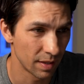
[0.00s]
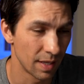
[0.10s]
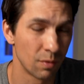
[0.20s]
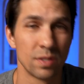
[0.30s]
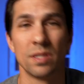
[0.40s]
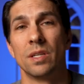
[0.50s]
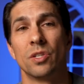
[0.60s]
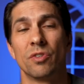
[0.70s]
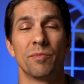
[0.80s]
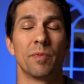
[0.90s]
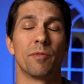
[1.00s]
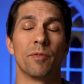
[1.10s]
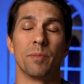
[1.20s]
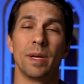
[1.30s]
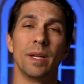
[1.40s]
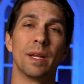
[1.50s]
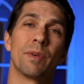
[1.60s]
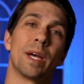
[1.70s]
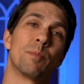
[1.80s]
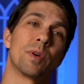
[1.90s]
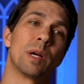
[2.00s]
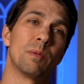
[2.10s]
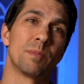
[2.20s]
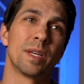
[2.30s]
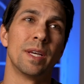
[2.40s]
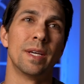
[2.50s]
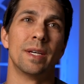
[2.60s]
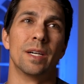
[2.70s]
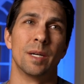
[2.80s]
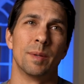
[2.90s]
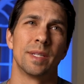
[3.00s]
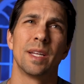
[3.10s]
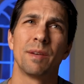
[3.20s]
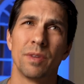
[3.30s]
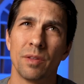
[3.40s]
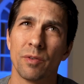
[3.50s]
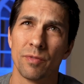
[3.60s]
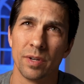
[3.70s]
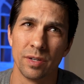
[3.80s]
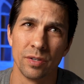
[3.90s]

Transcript: that wasn't an issue for me, never had problems. I did have another friend